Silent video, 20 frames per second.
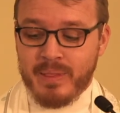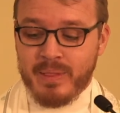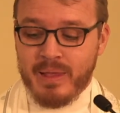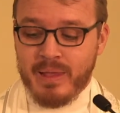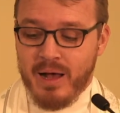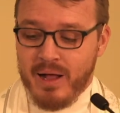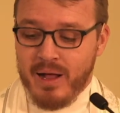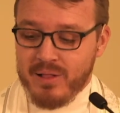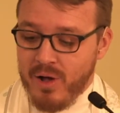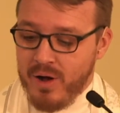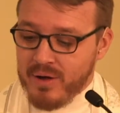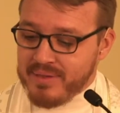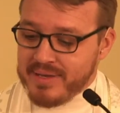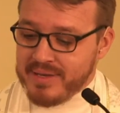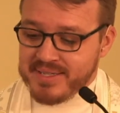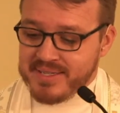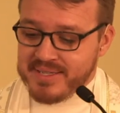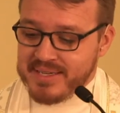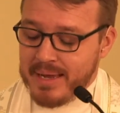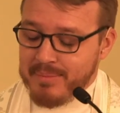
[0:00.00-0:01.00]
Along these
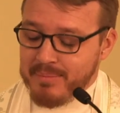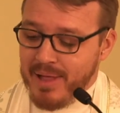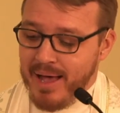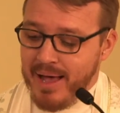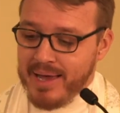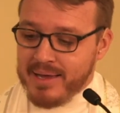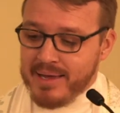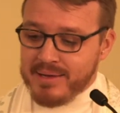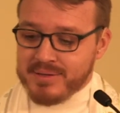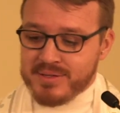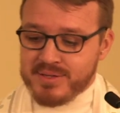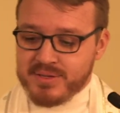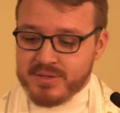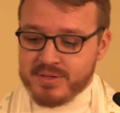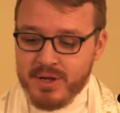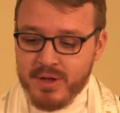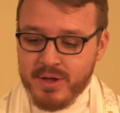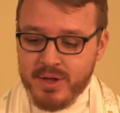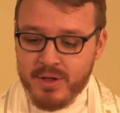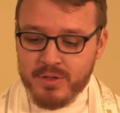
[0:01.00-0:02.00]
same lines,
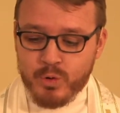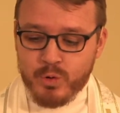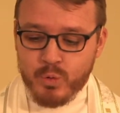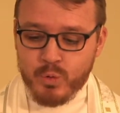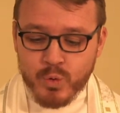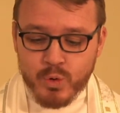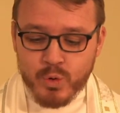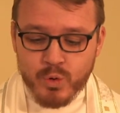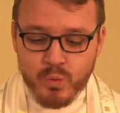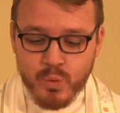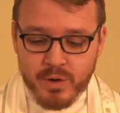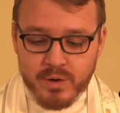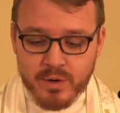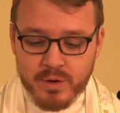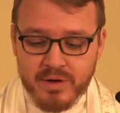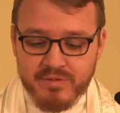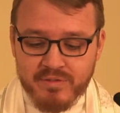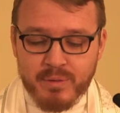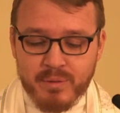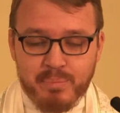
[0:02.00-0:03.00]
the root word
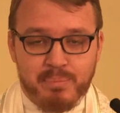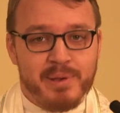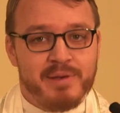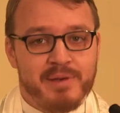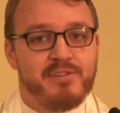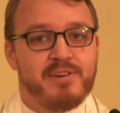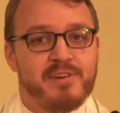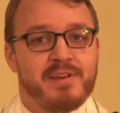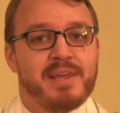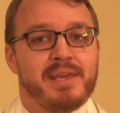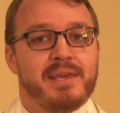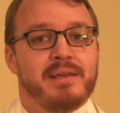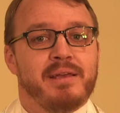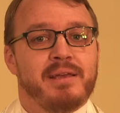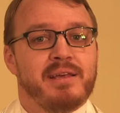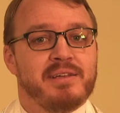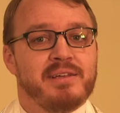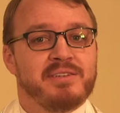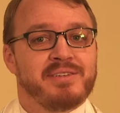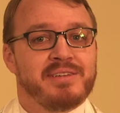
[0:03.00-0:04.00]
of epiphany
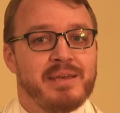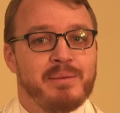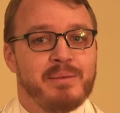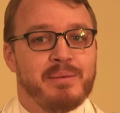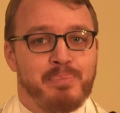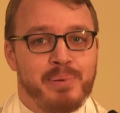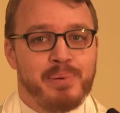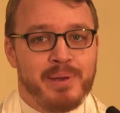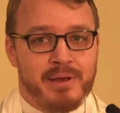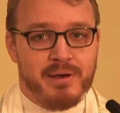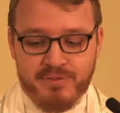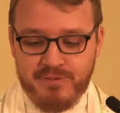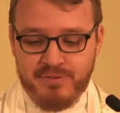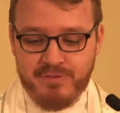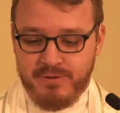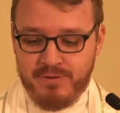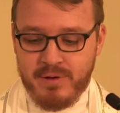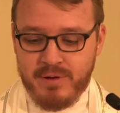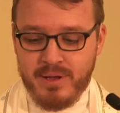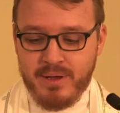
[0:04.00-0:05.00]
is epiph,
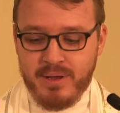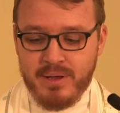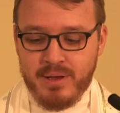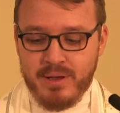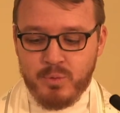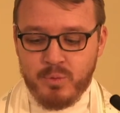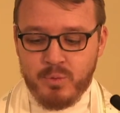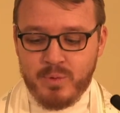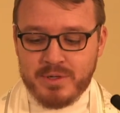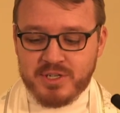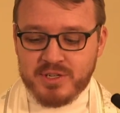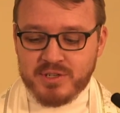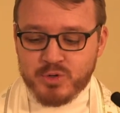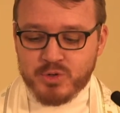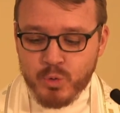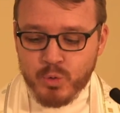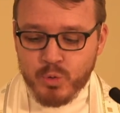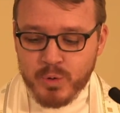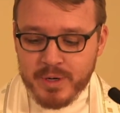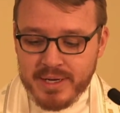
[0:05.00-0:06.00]
which is
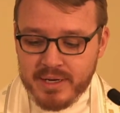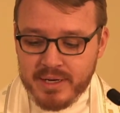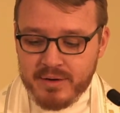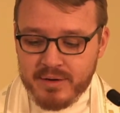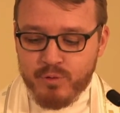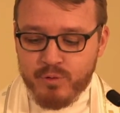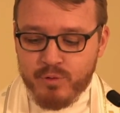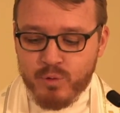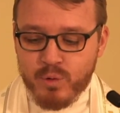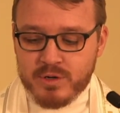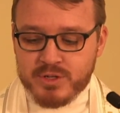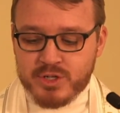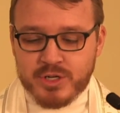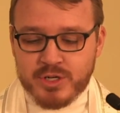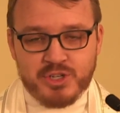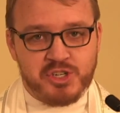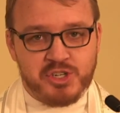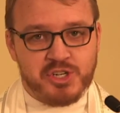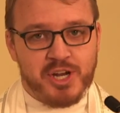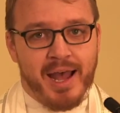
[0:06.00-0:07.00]
Greek for to
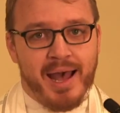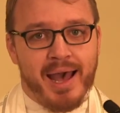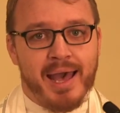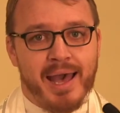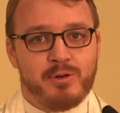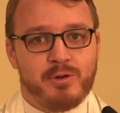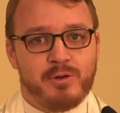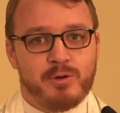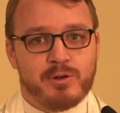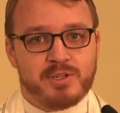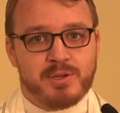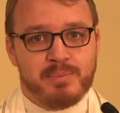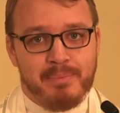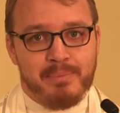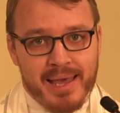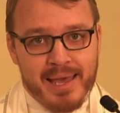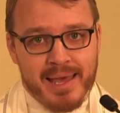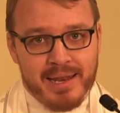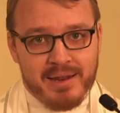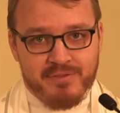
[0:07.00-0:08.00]
shine or to
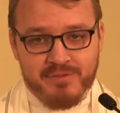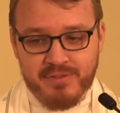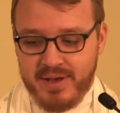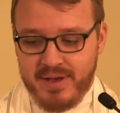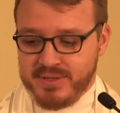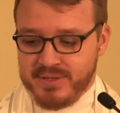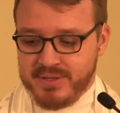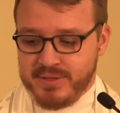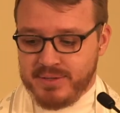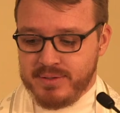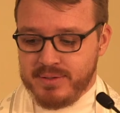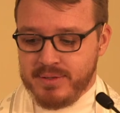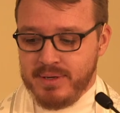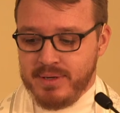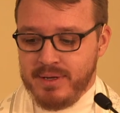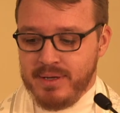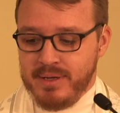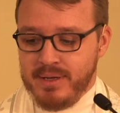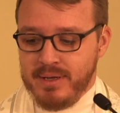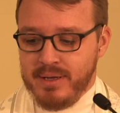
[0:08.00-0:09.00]
manifest.
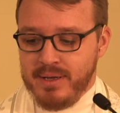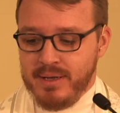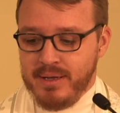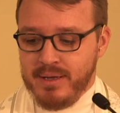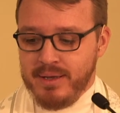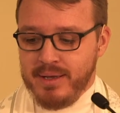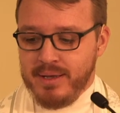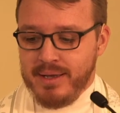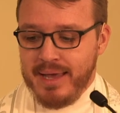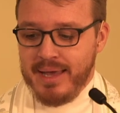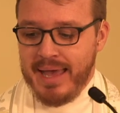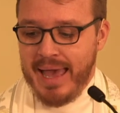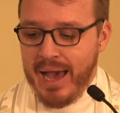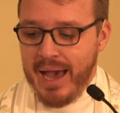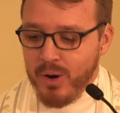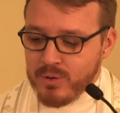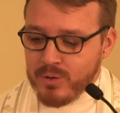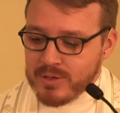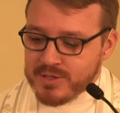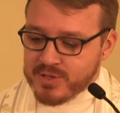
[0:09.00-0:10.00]
How
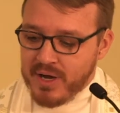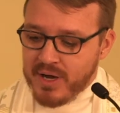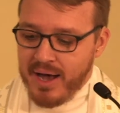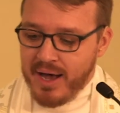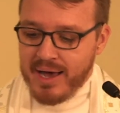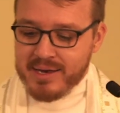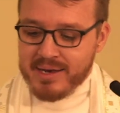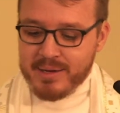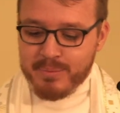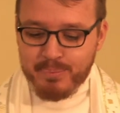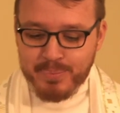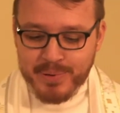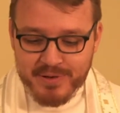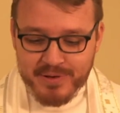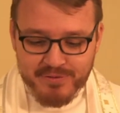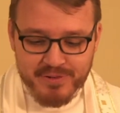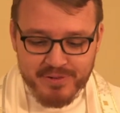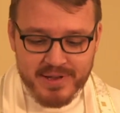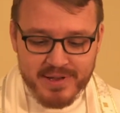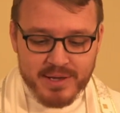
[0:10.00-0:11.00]
is God
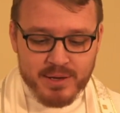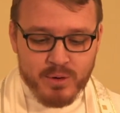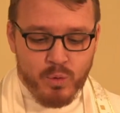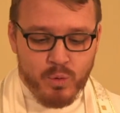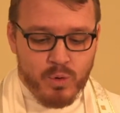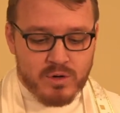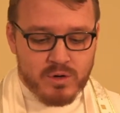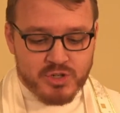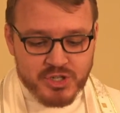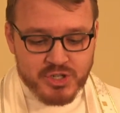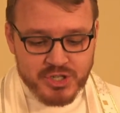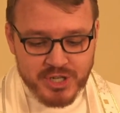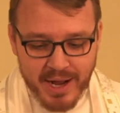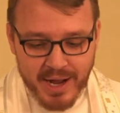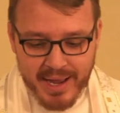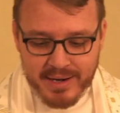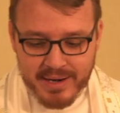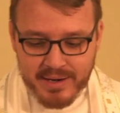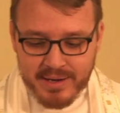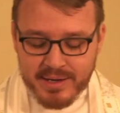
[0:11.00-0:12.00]
epiphing or
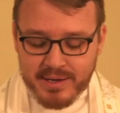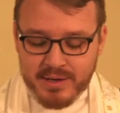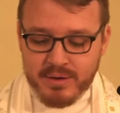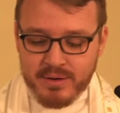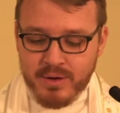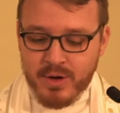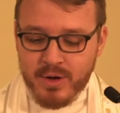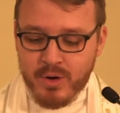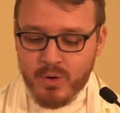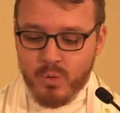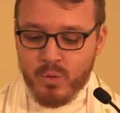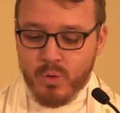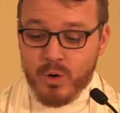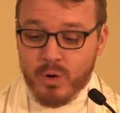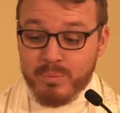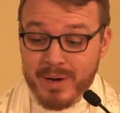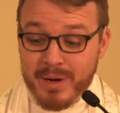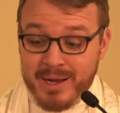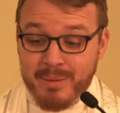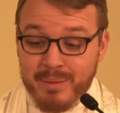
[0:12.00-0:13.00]
shining or
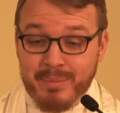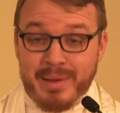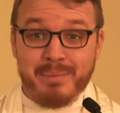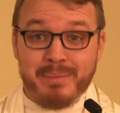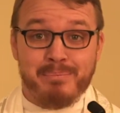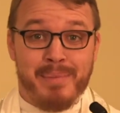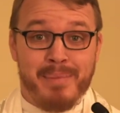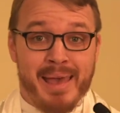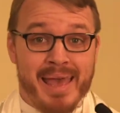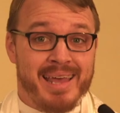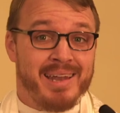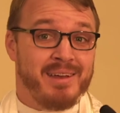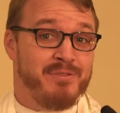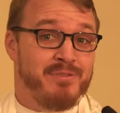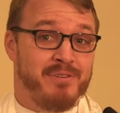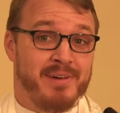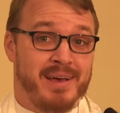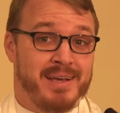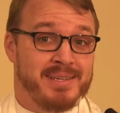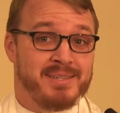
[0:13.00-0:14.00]
becoming
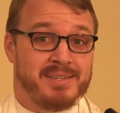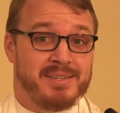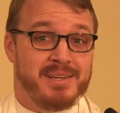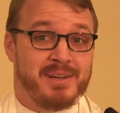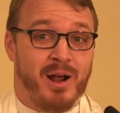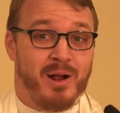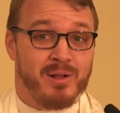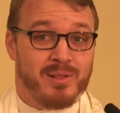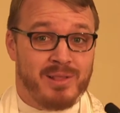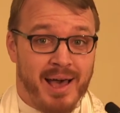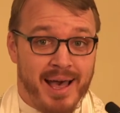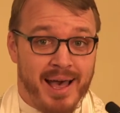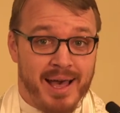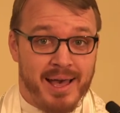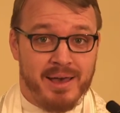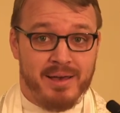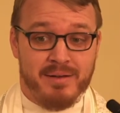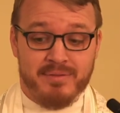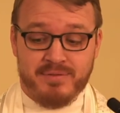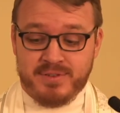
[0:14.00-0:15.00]
manifest in our
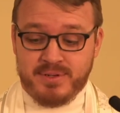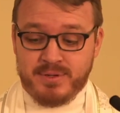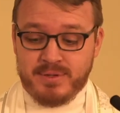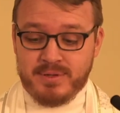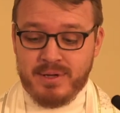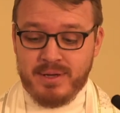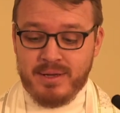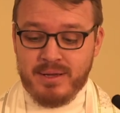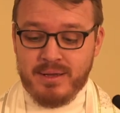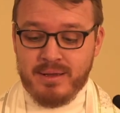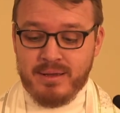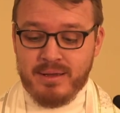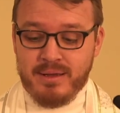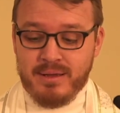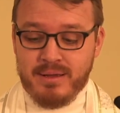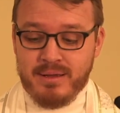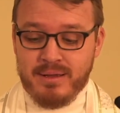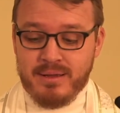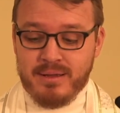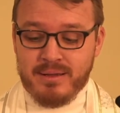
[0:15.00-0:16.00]
lives?
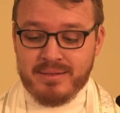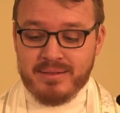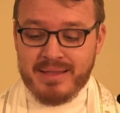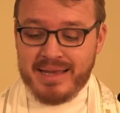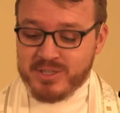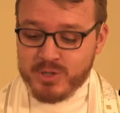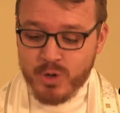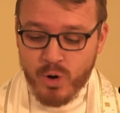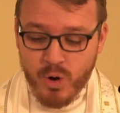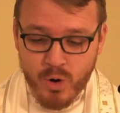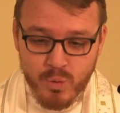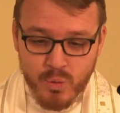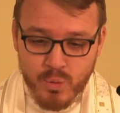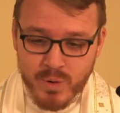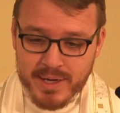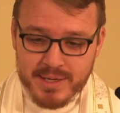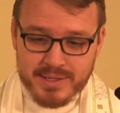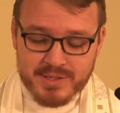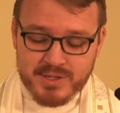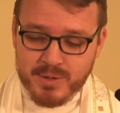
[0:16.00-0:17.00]
That's
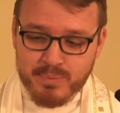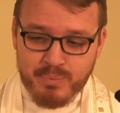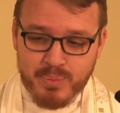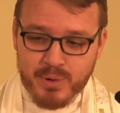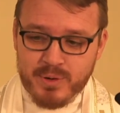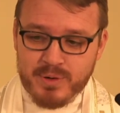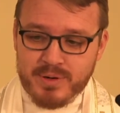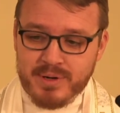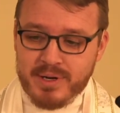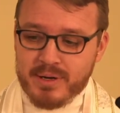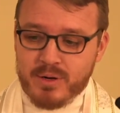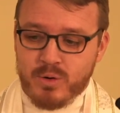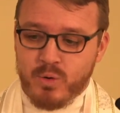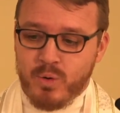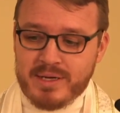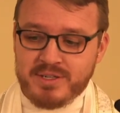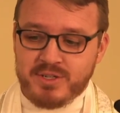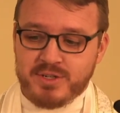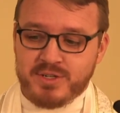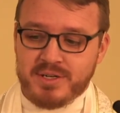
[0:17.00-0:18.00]
always a pertinent
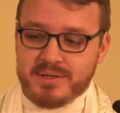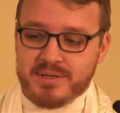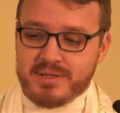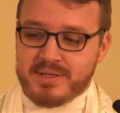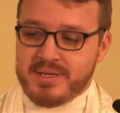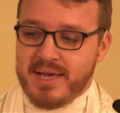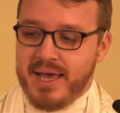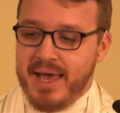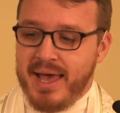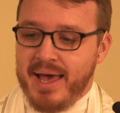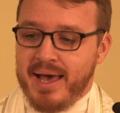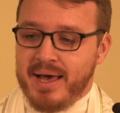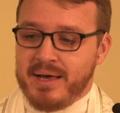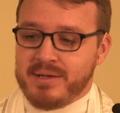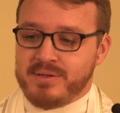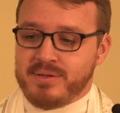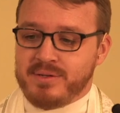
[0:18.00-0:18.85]
question to ask.